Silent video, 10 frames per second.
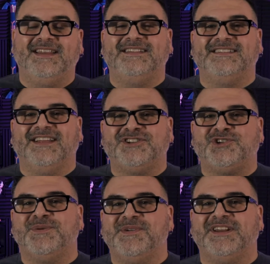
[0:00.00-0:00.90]
didn't
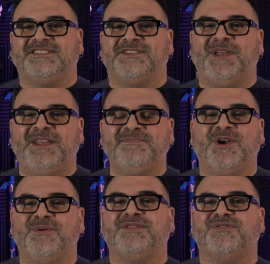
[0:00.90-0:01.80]
attribute it to him
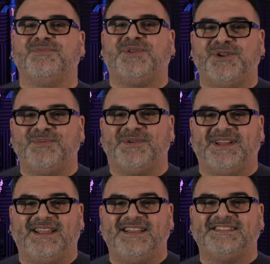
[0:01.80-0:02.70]
going through
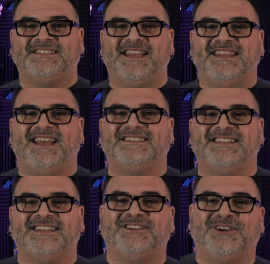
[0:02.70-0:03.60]
puberty. He said that to
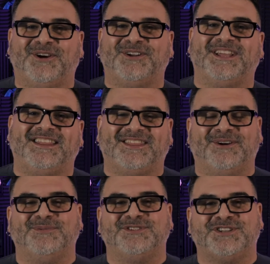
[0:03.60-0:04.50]
the girl he thought was